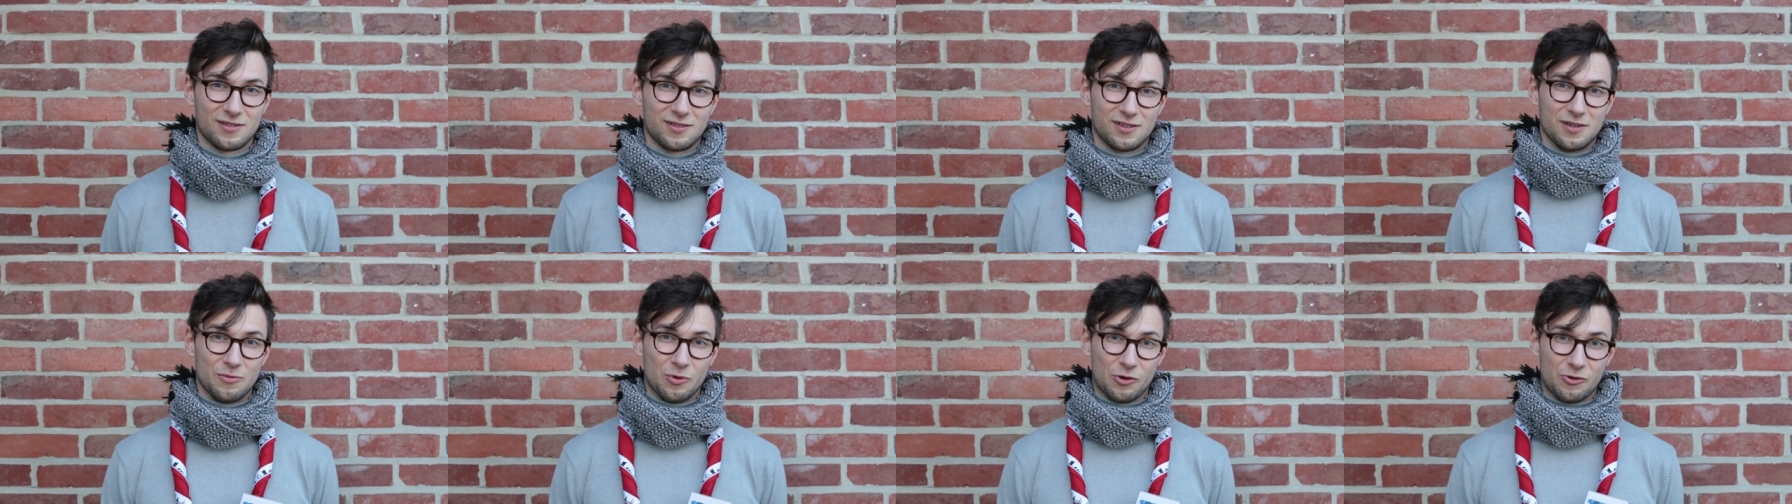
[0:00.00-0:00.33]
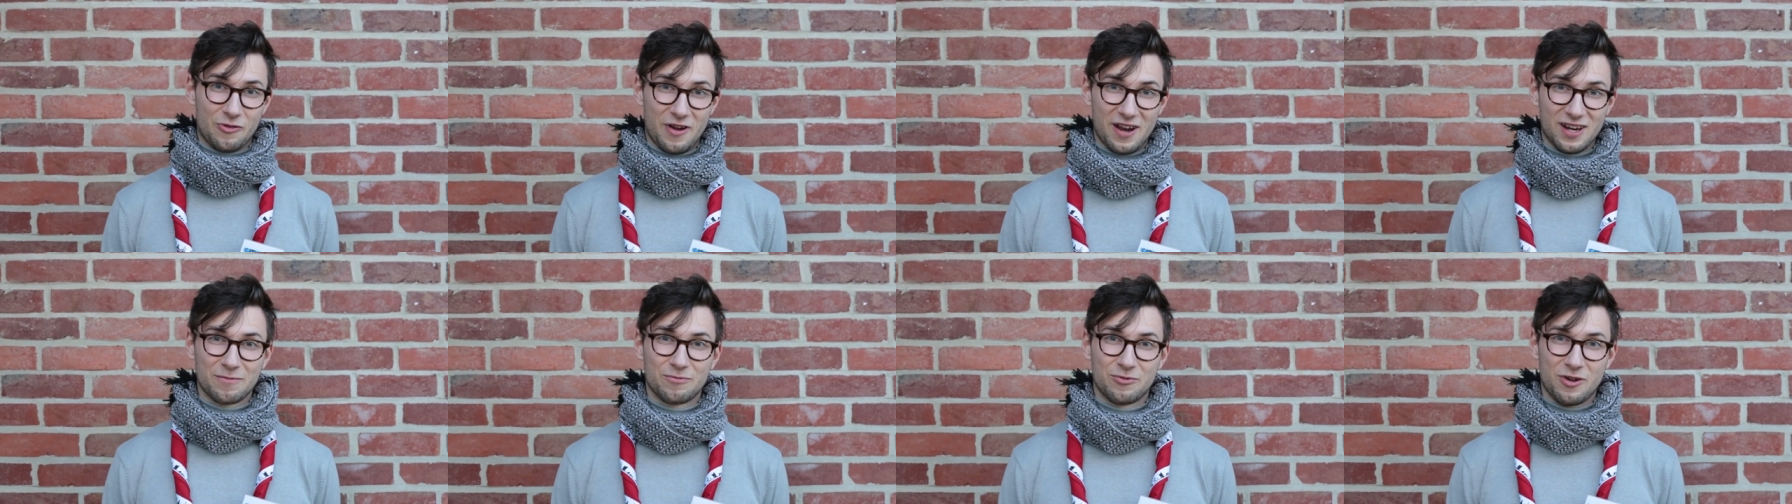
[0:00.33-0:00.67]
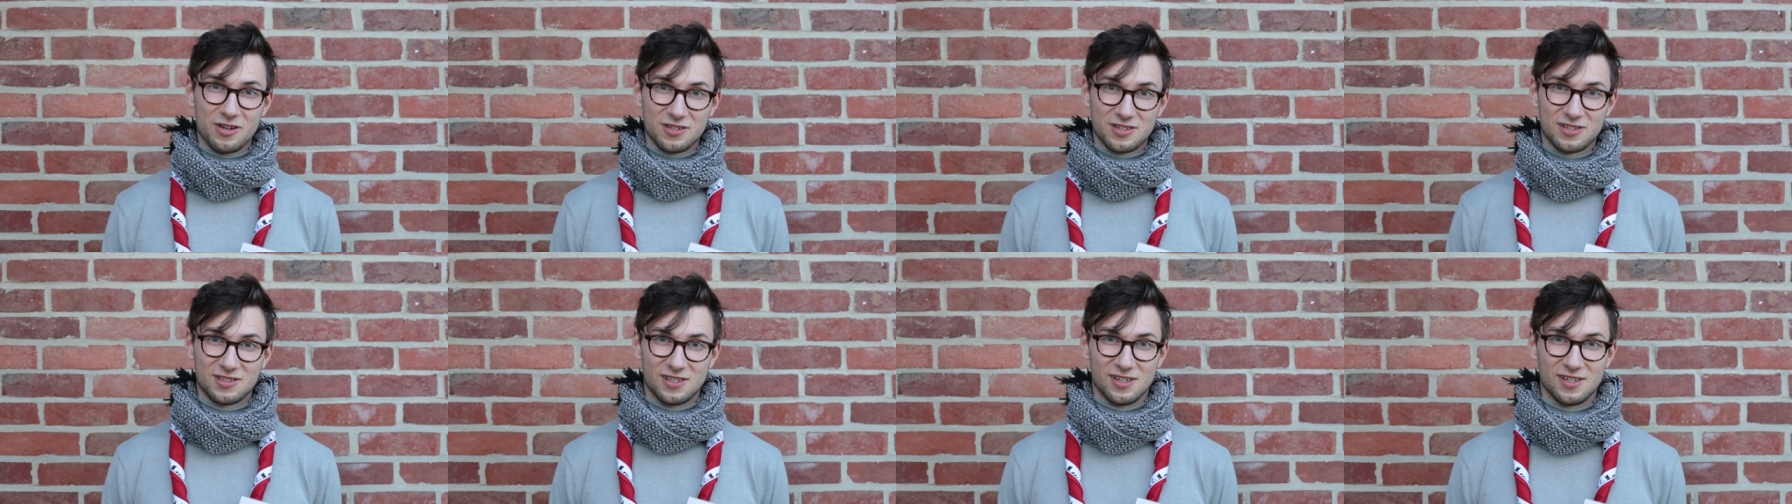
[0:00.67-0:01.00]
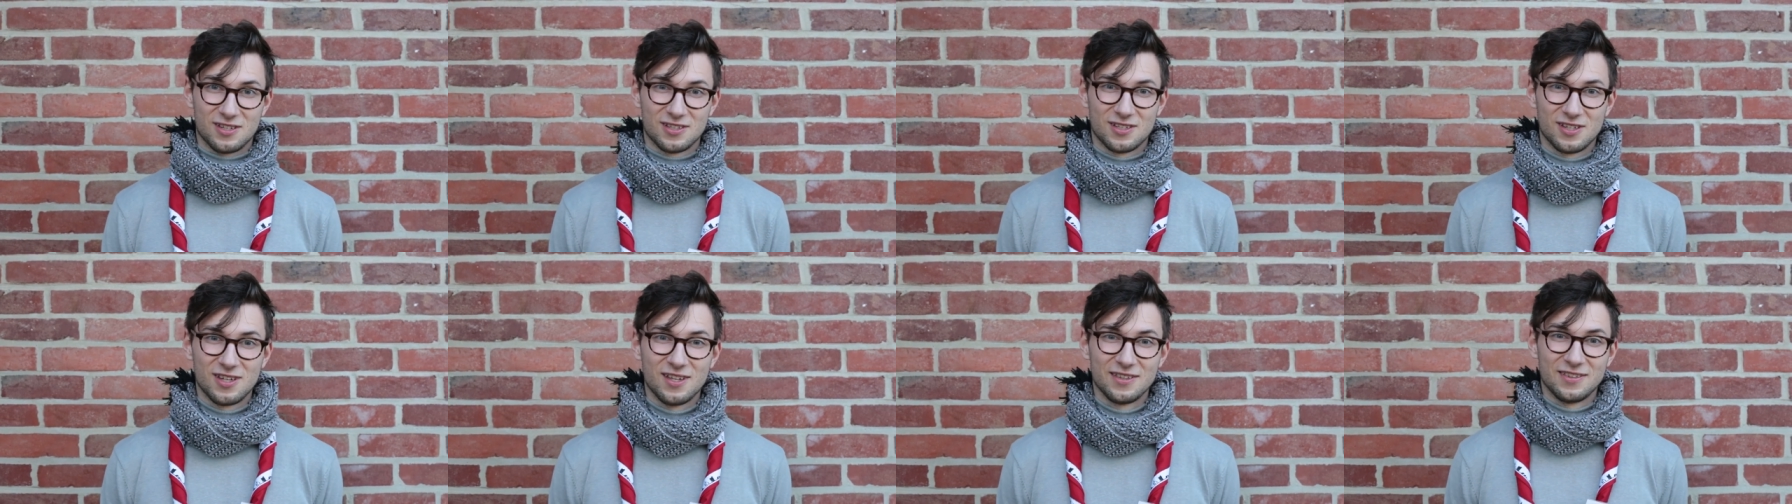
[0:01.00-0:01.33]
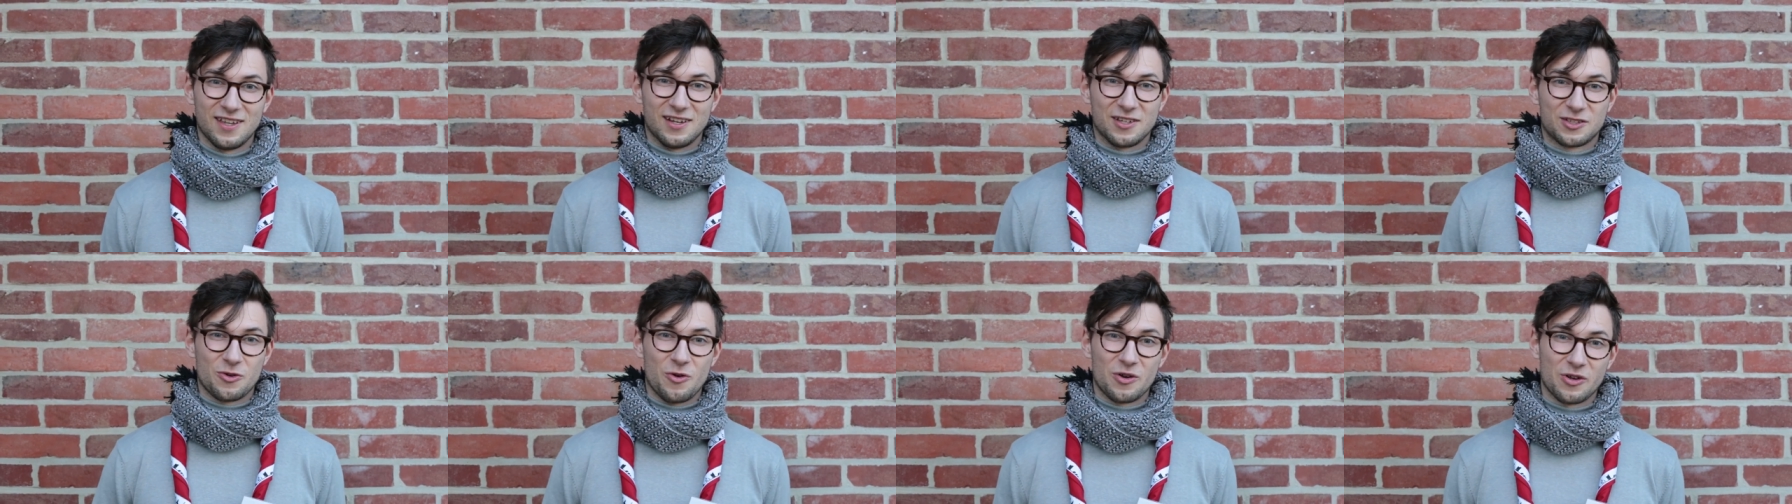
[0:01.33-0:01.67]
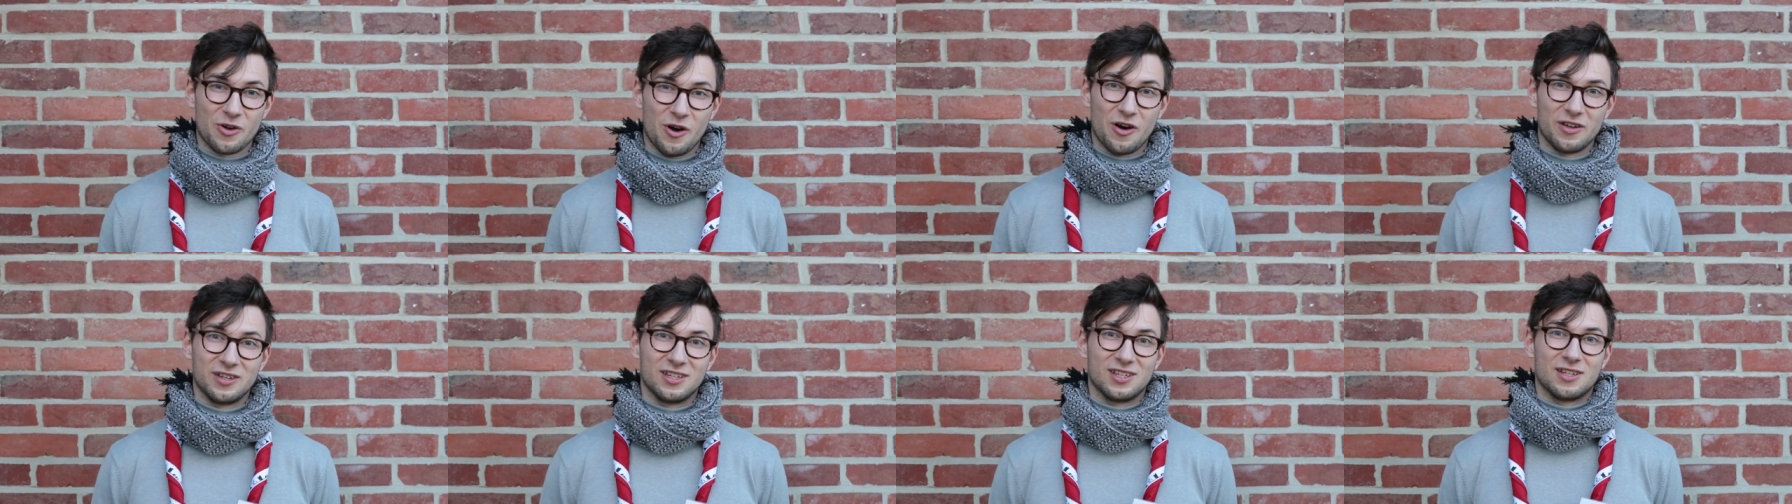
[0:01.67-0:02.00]
democratic processes that is
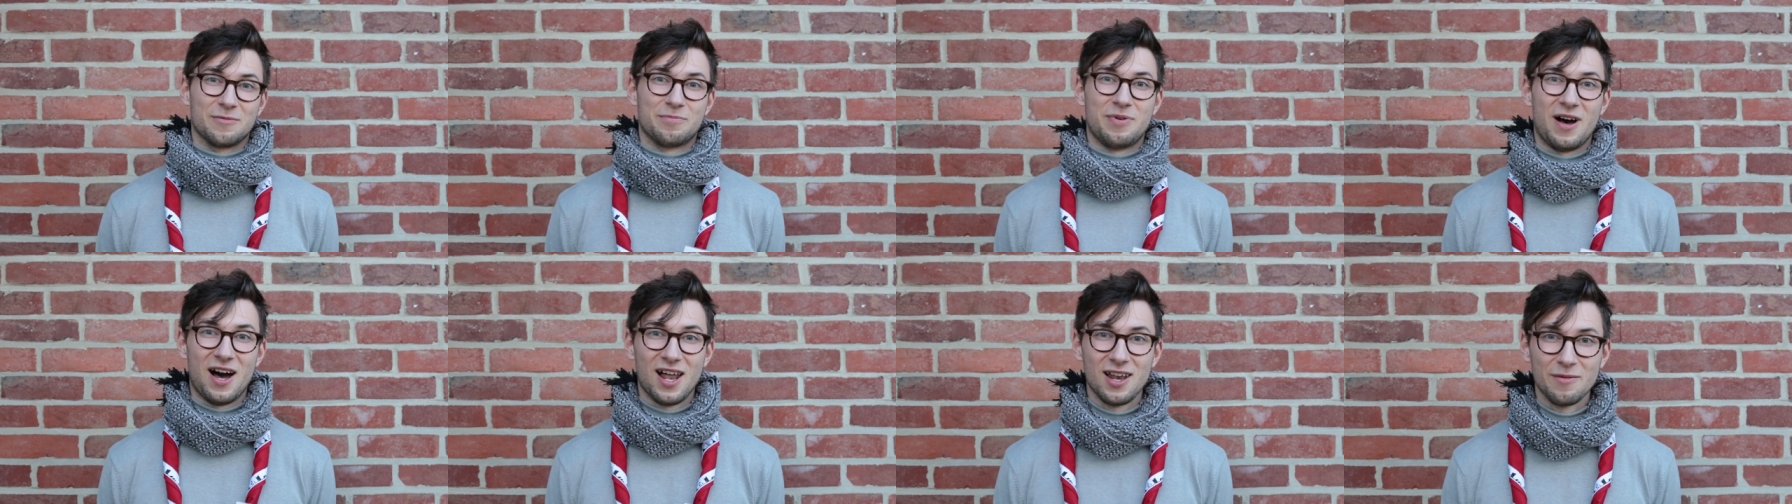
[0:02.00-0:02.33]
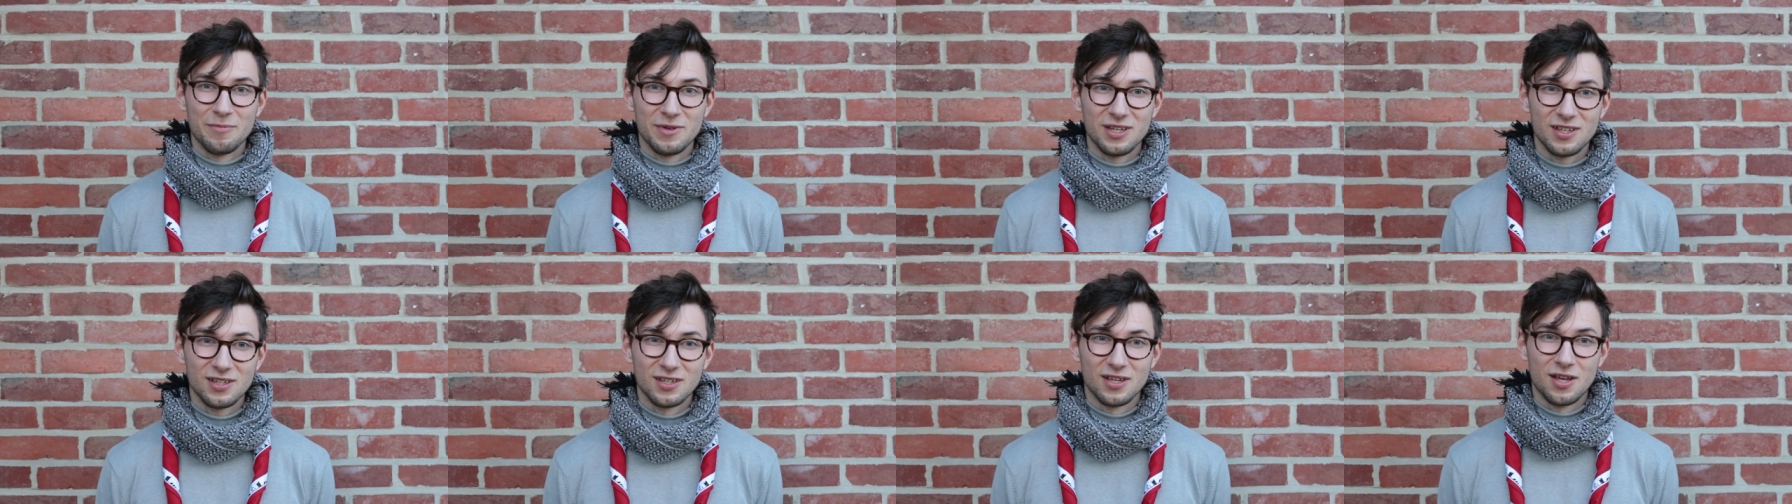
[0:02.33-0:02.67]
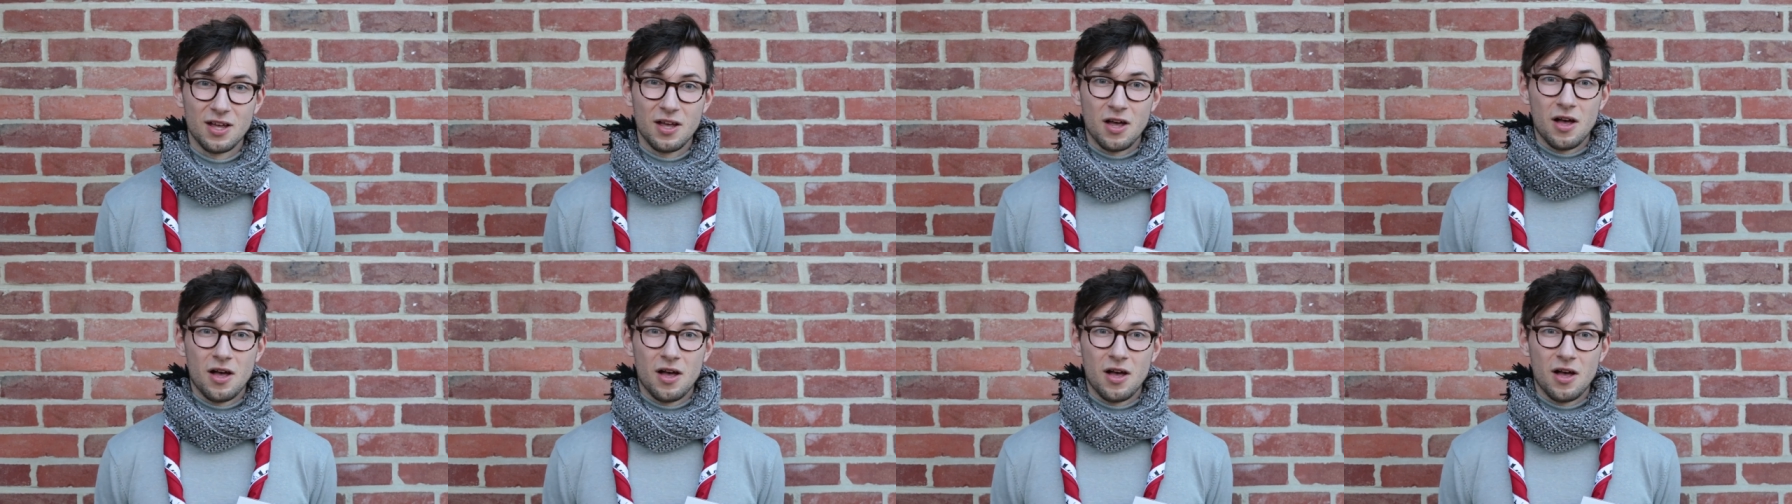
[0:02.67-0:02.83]
going on in the parliament,